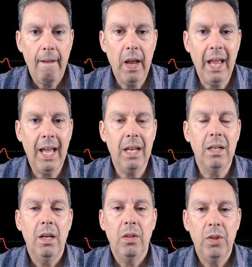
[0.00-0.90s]
and
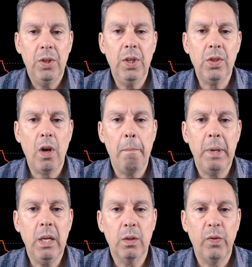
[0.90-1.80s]
this
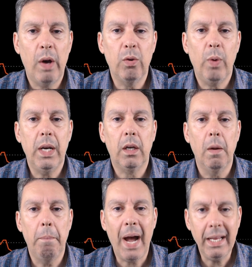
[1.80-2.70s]
company has found a way to
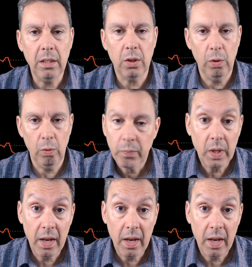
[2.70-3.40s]
combine the two,